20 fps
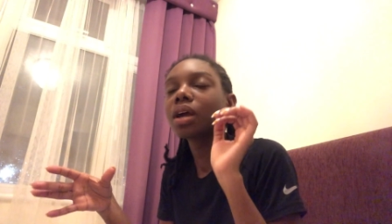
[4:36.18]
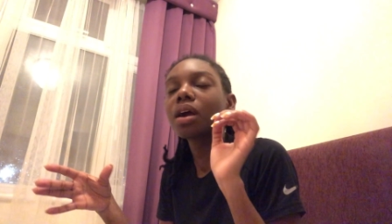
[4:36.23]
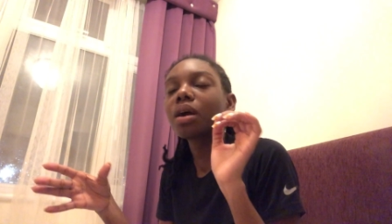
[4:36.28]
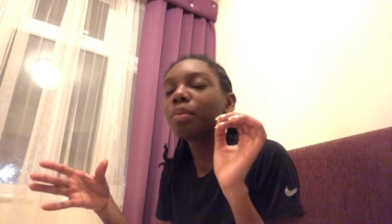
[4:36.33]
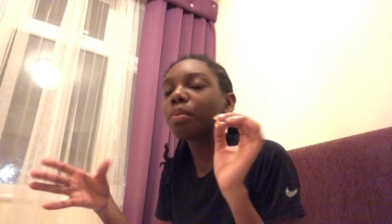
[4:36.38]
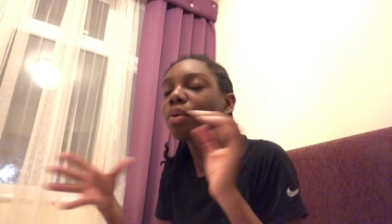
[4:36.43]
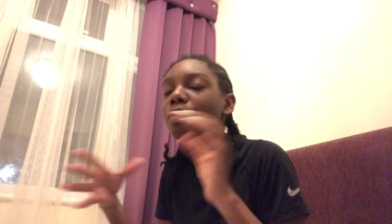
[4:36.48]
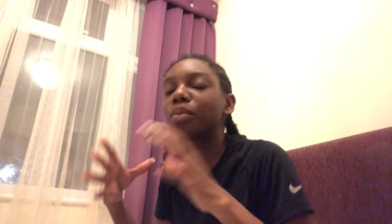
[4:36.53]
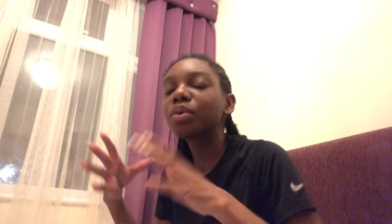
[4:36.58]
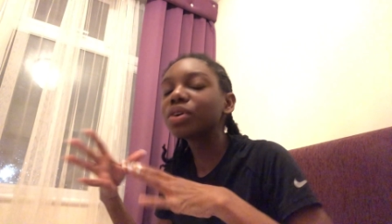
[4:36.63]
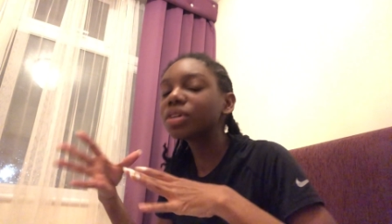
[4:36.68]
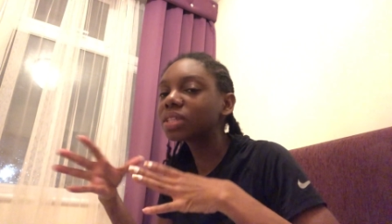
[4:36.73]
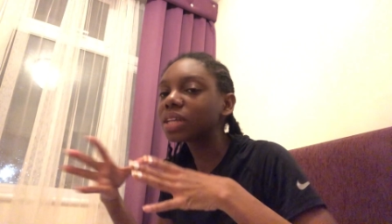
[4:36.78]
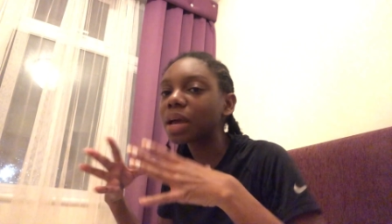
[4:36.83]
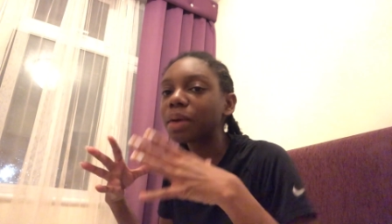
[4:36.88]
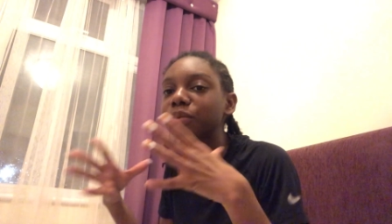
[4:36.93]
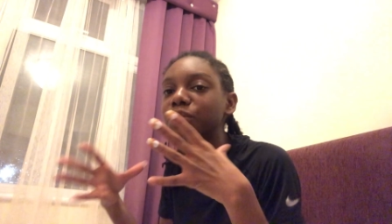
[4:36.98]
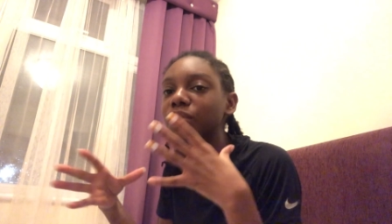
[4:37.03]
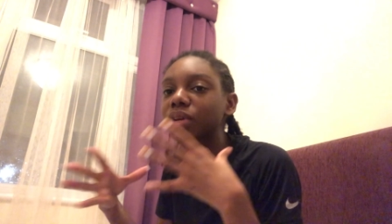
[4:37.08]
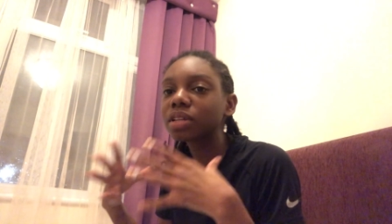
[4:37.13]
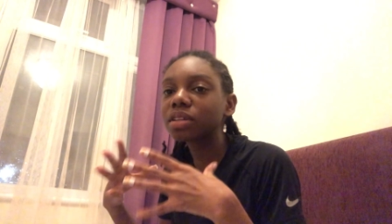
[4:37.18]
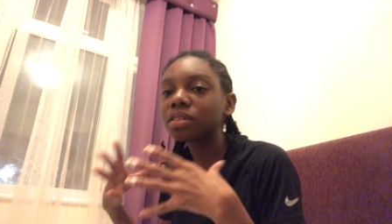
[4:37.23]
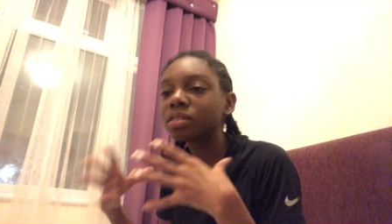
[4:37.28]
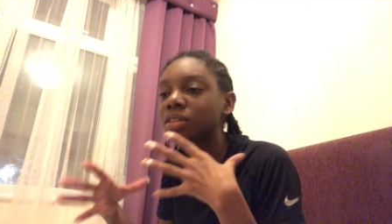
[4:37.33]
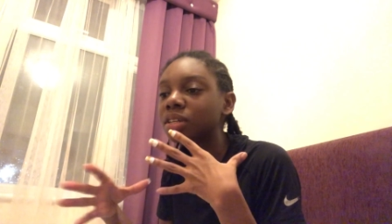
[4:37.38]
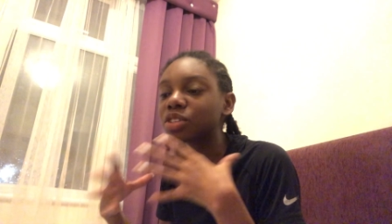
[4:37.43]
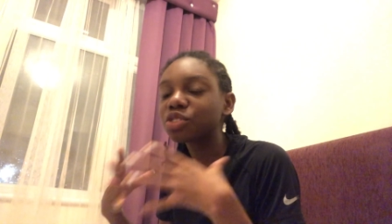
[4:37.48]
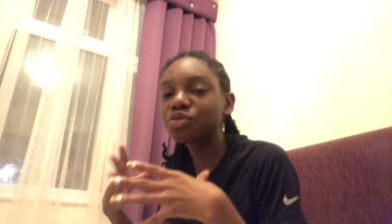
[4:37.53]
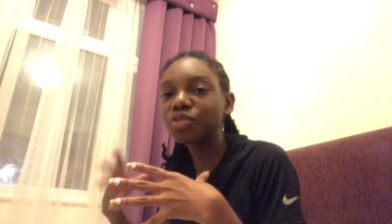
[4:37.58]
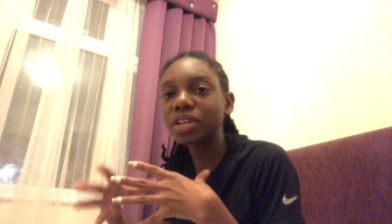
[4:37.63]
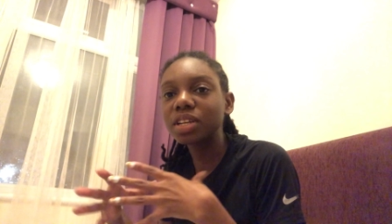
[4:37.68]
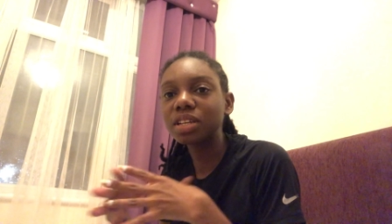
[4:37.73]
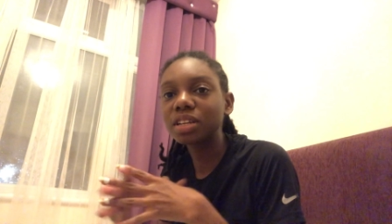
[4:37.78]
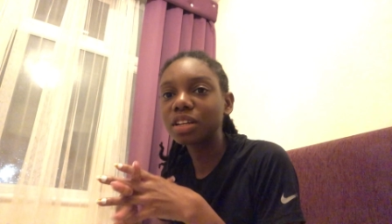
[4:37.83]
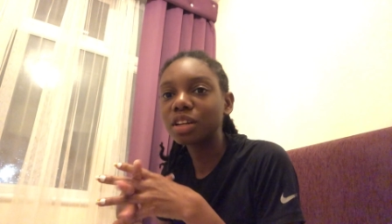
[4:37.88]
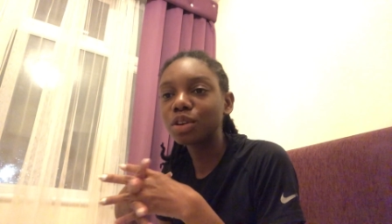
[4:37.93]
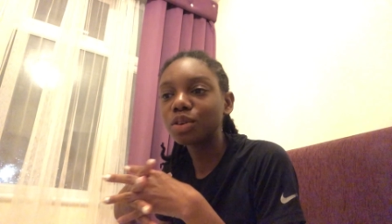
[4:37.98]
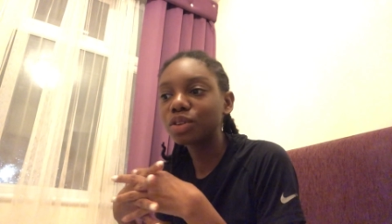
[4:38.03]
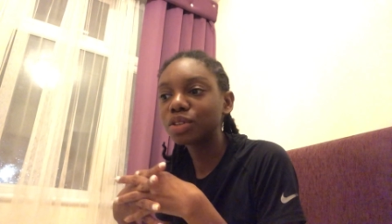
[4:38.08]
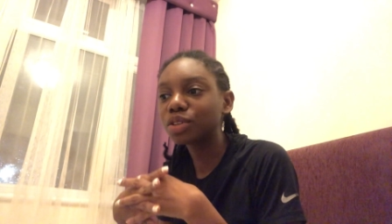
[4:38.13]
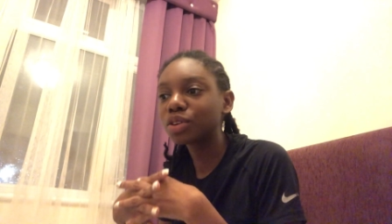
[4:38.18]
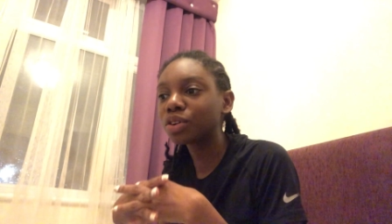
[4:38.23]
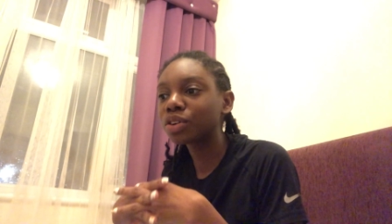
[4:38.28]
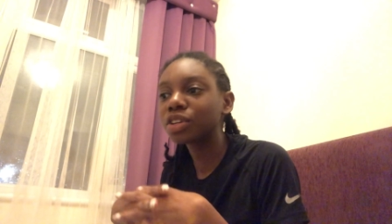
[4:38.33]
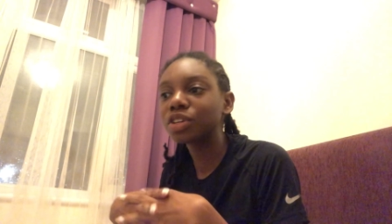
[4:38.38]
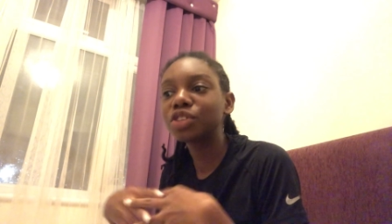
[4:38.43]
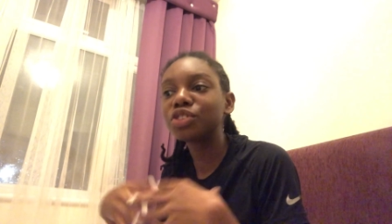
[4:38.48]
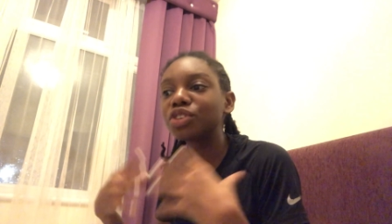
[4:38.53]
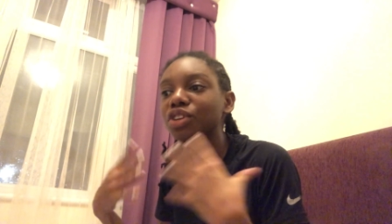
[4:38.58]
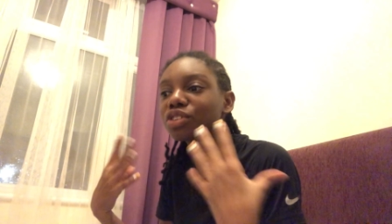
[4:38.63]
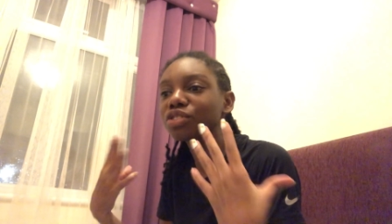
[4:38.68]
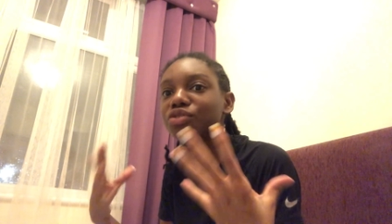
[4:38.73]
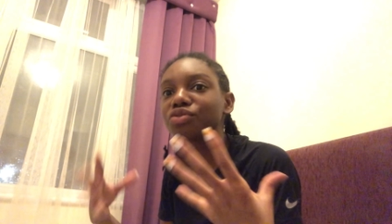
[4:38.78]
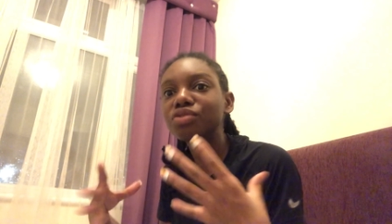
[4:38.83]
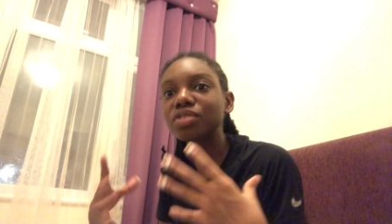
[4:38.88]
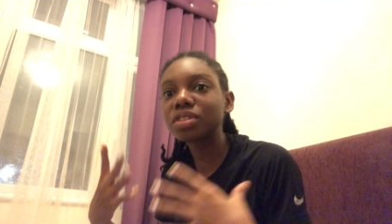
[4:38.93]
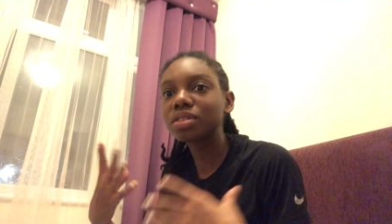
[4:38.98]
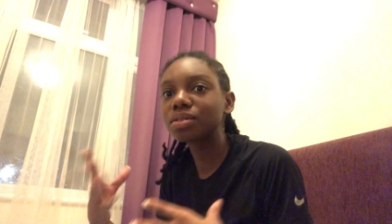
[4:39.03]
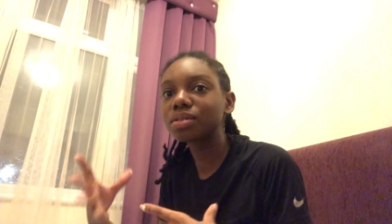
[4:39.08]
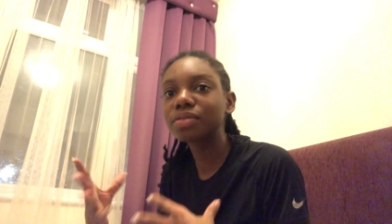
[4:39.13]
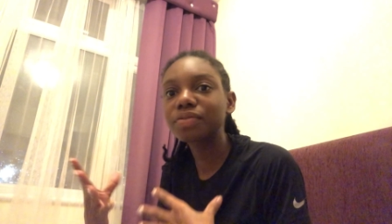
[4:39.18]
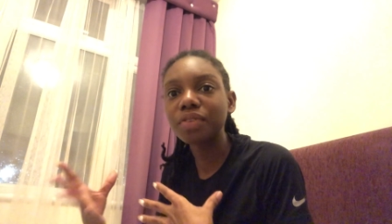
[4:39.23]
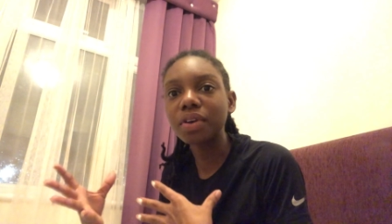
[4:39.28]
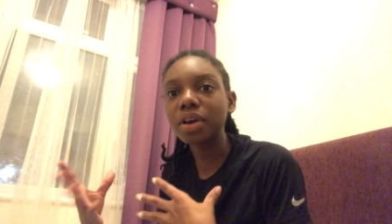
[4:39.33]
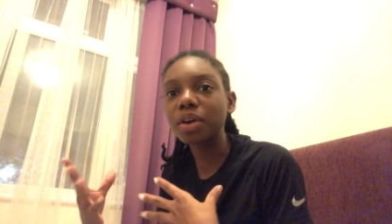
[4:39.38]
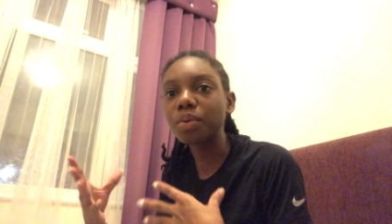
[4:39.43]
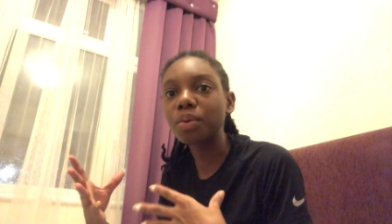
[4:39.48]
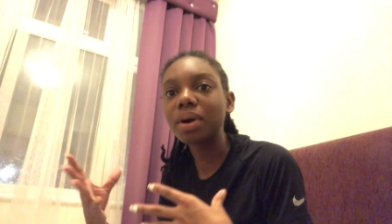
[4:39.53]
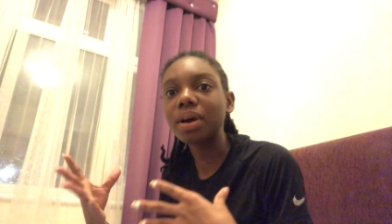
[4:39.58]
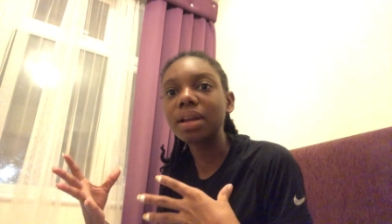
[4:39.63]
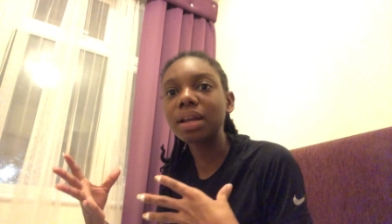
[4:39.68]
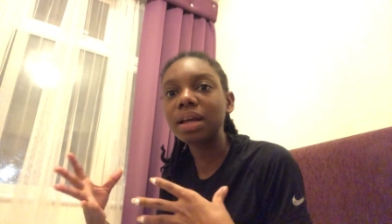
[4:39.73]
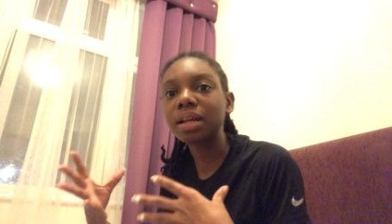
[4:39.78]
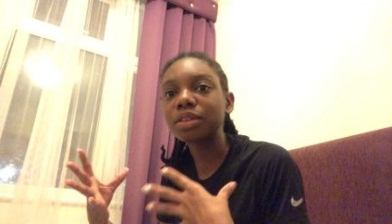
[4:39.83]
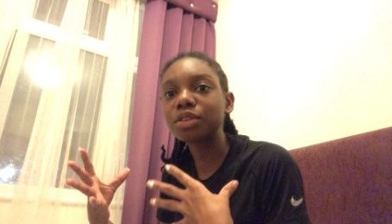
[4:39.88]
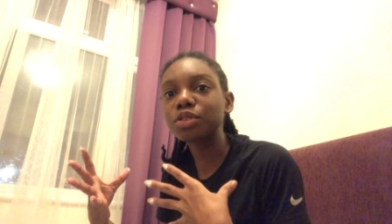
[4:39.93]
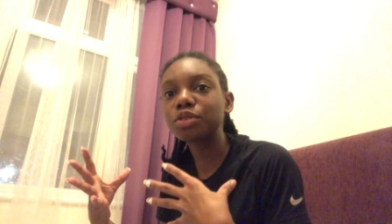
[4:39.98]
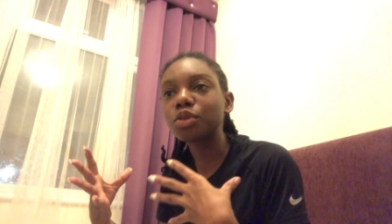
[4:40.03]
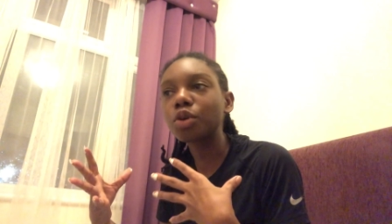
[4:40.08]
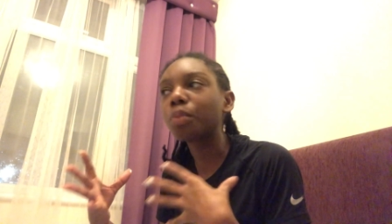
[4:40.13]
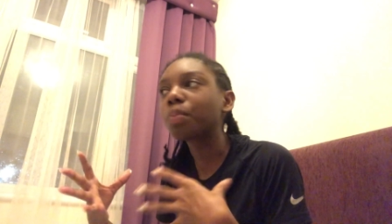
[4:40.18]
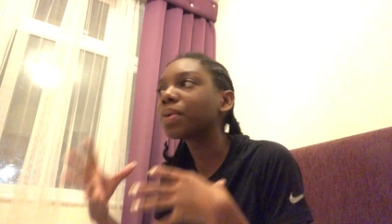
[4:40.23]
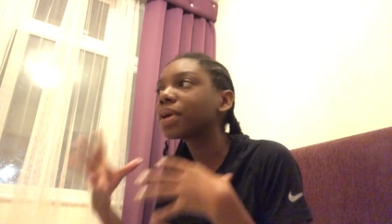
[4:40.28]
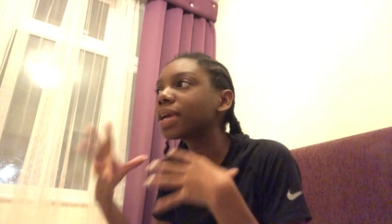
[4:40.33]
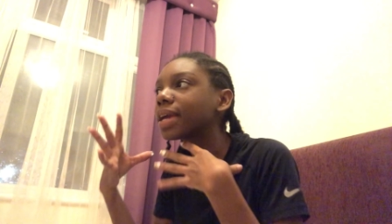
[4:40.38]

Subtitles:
But most times when it's raining in London, it just drizzles for a while and stop.